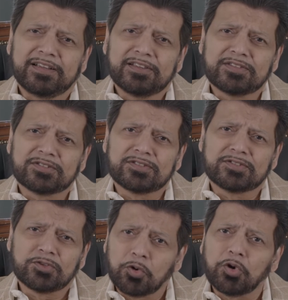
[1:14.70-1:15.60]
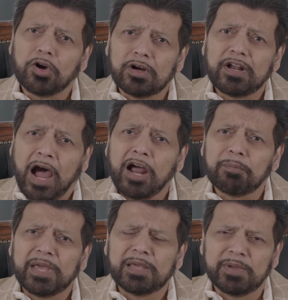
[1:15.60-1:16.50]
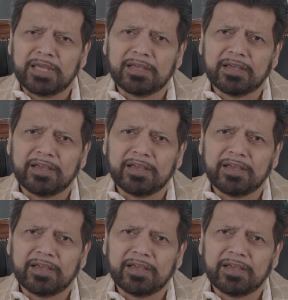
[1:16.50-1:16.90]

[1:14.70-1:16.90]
so called our baby,